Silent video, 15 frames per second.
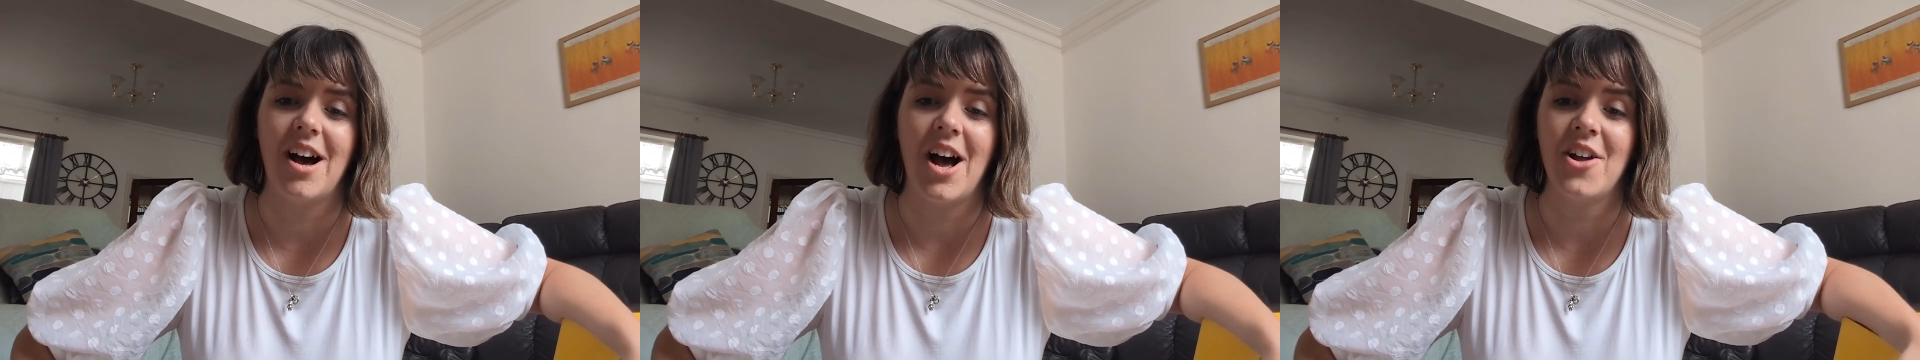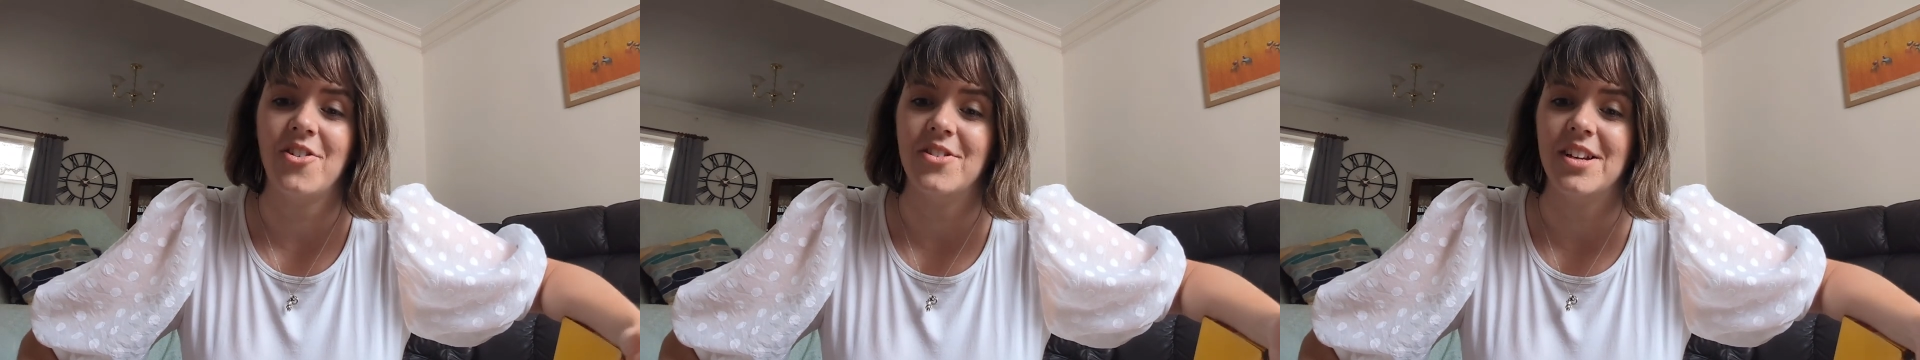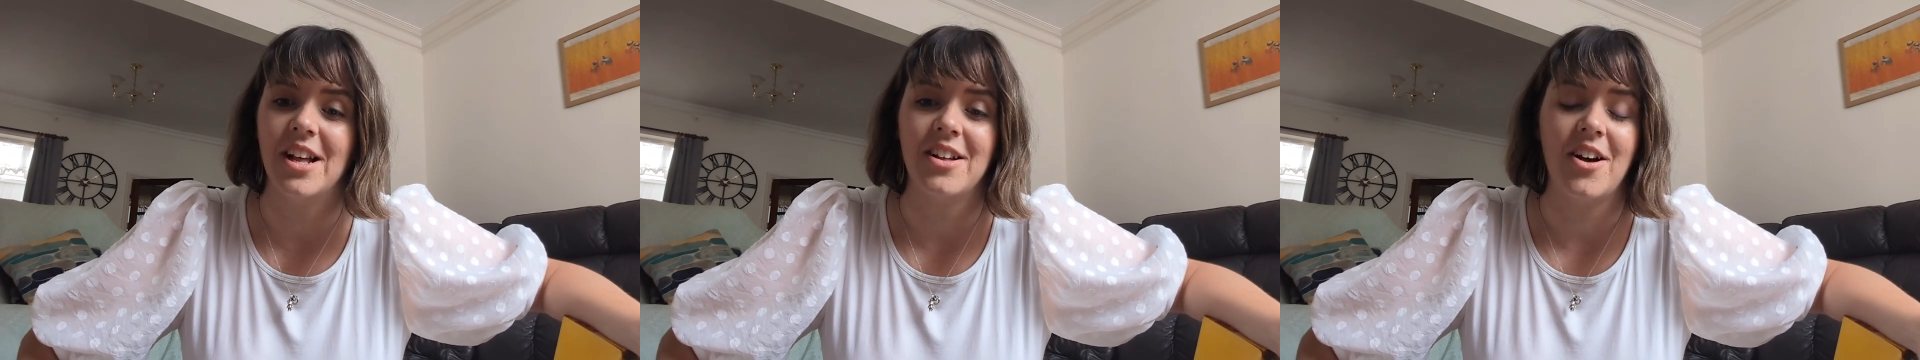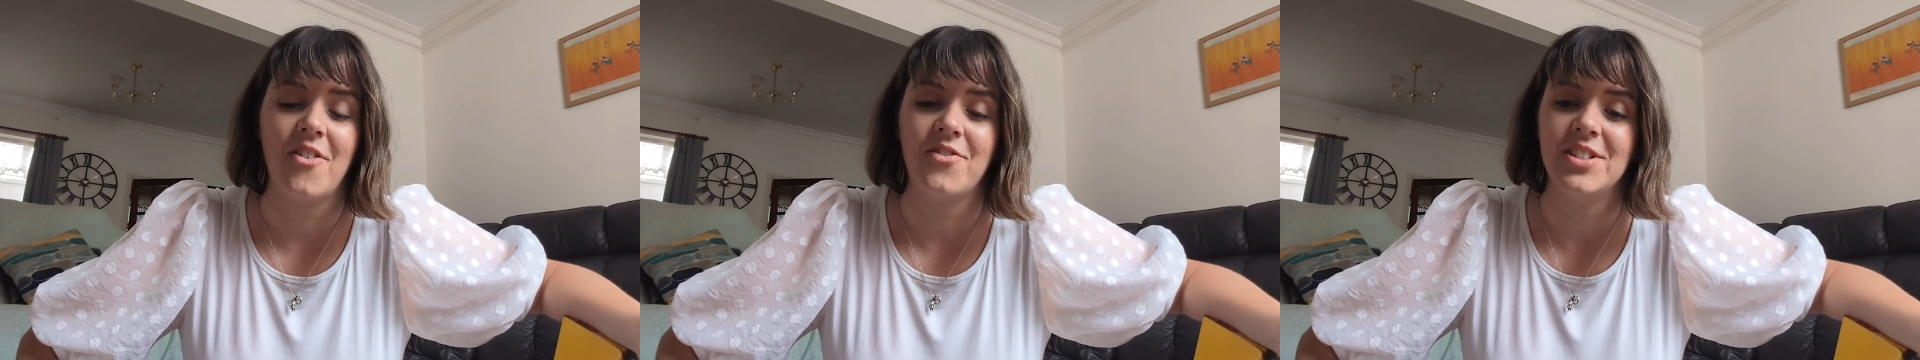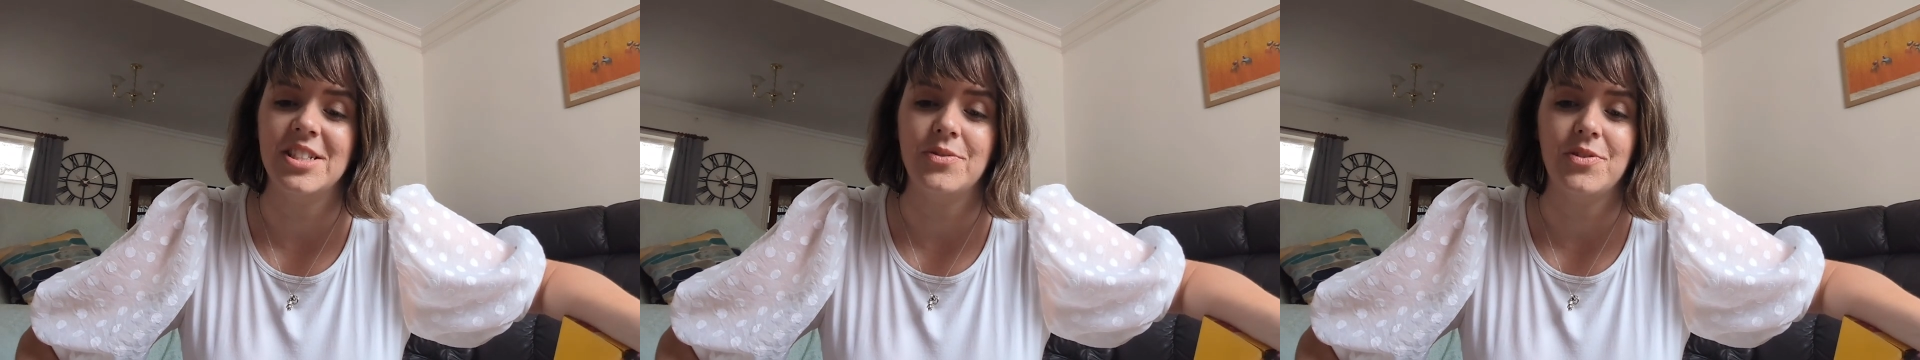I
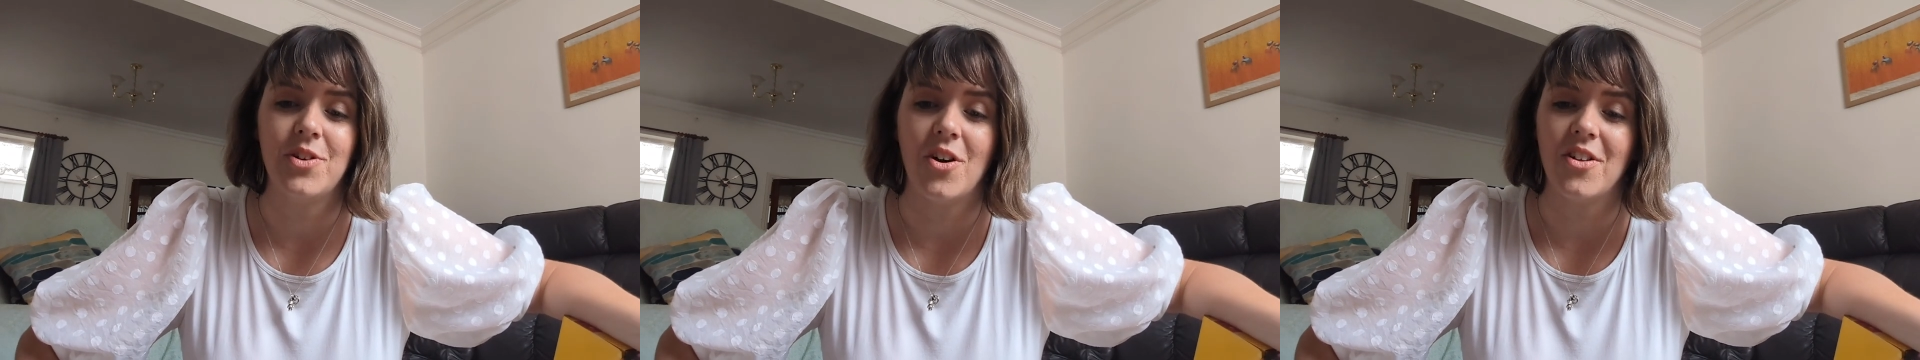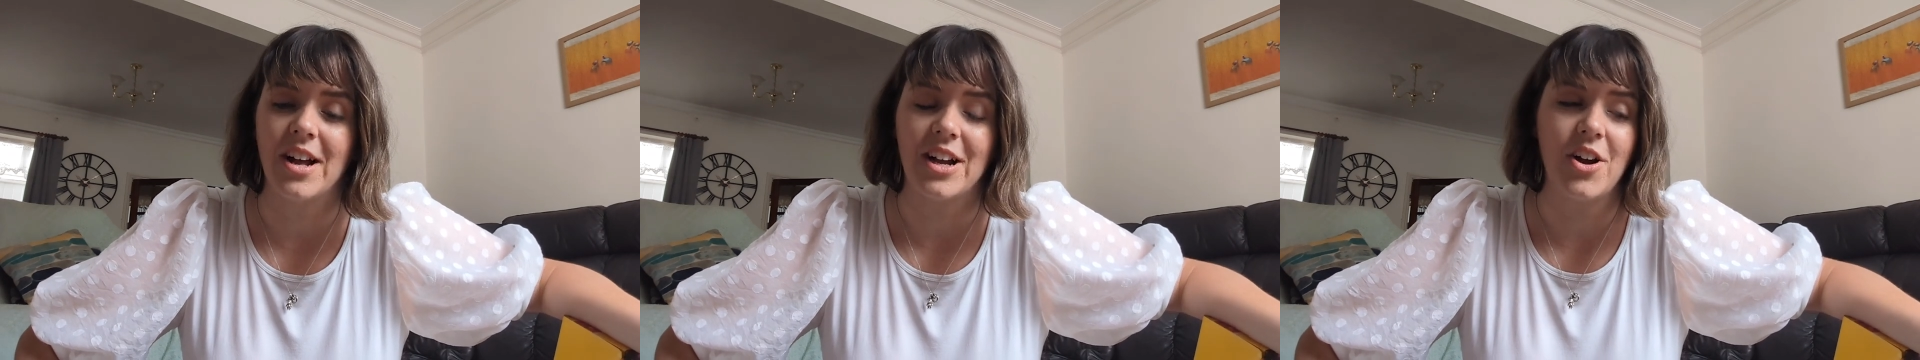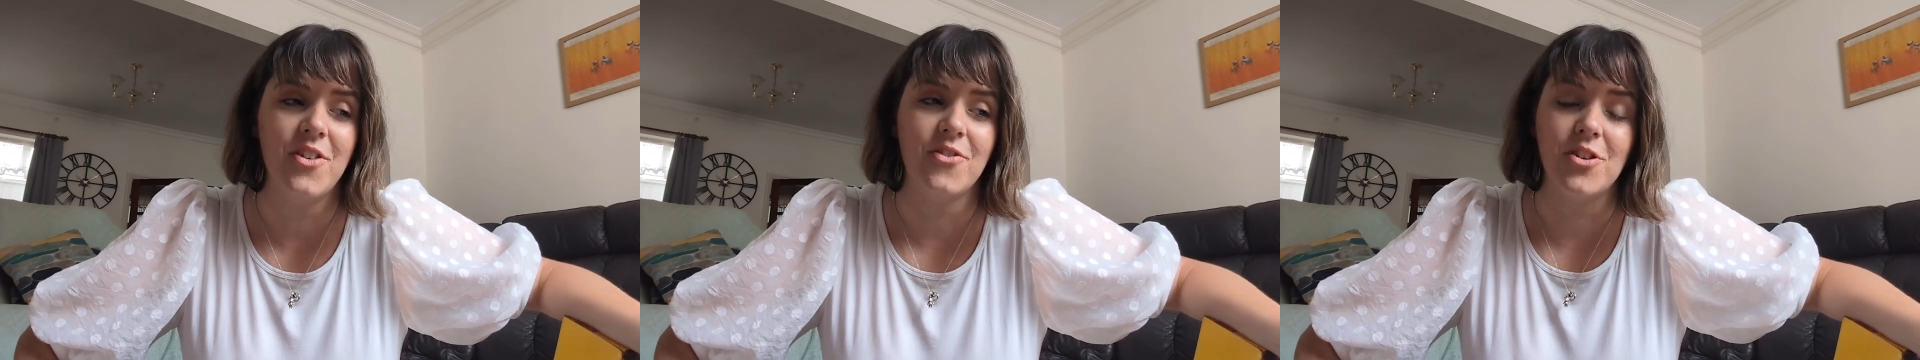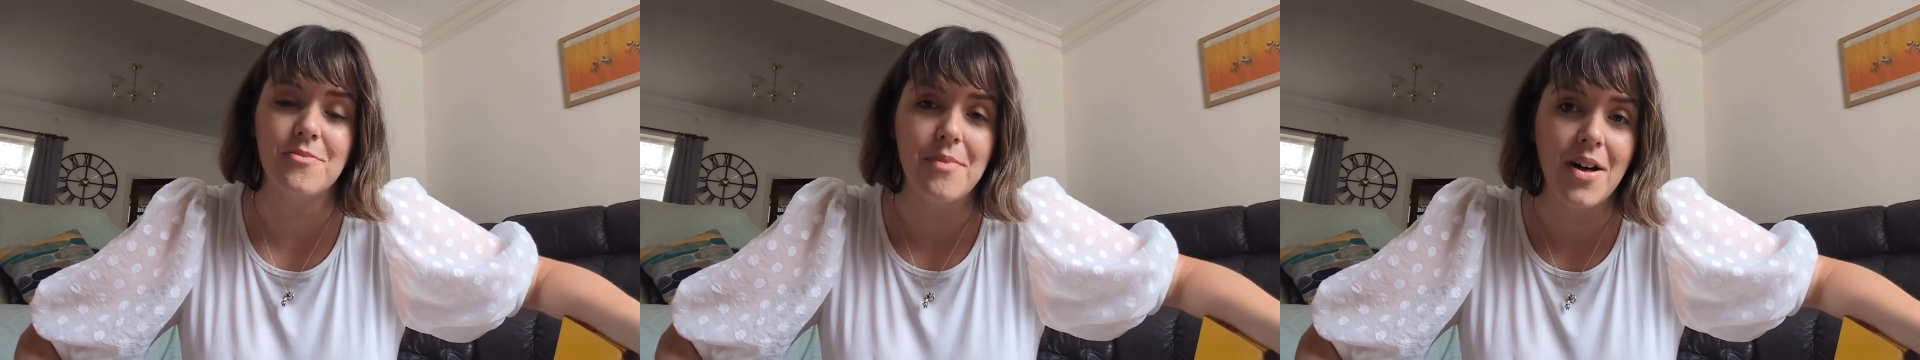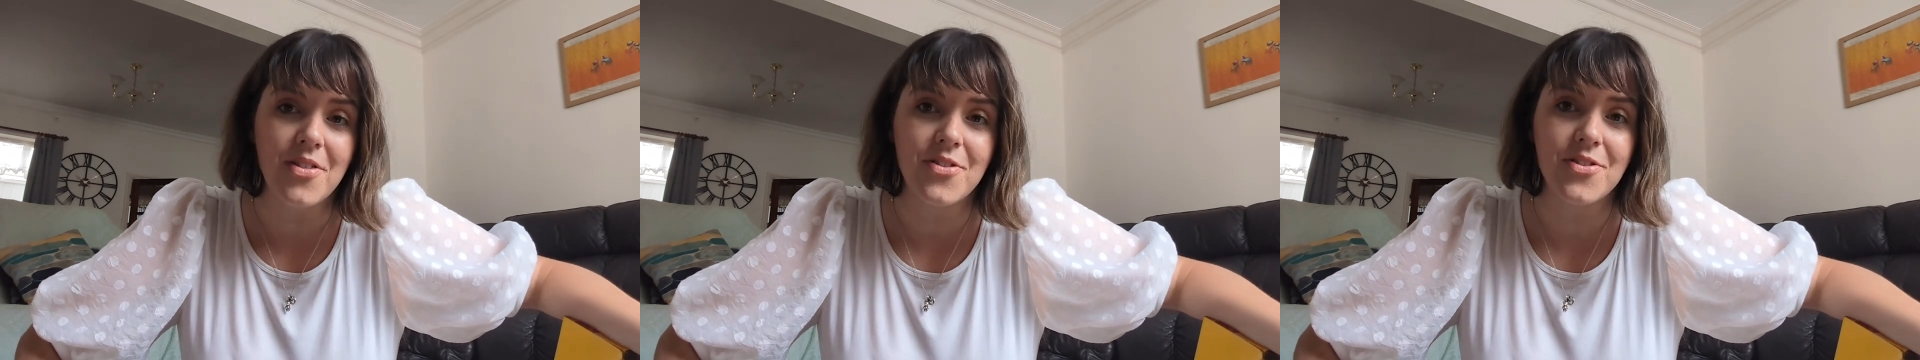obviously, we've got like over a
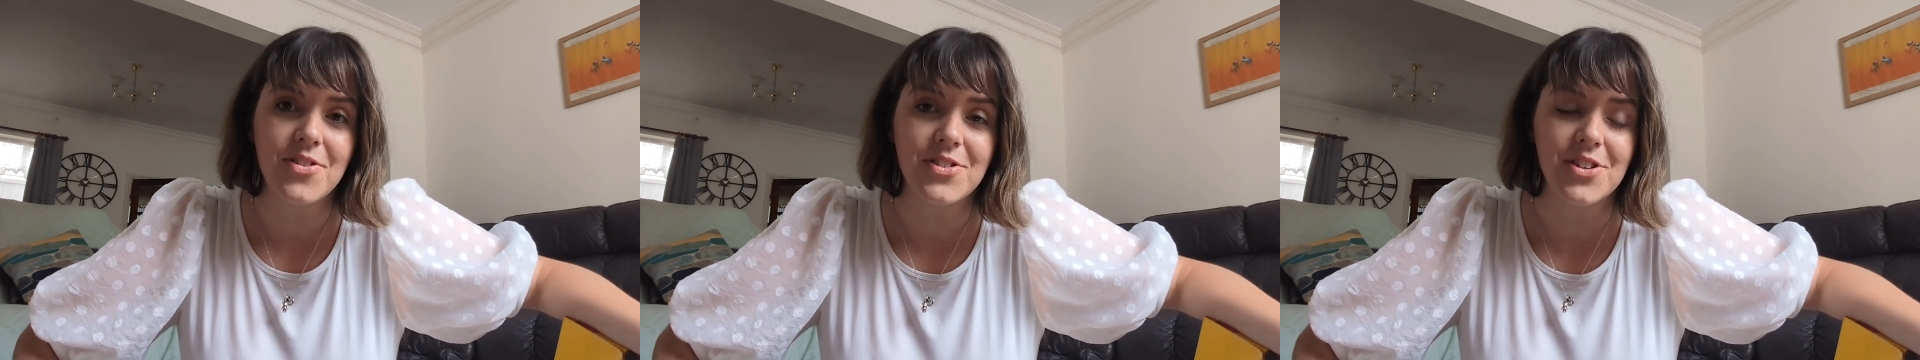month,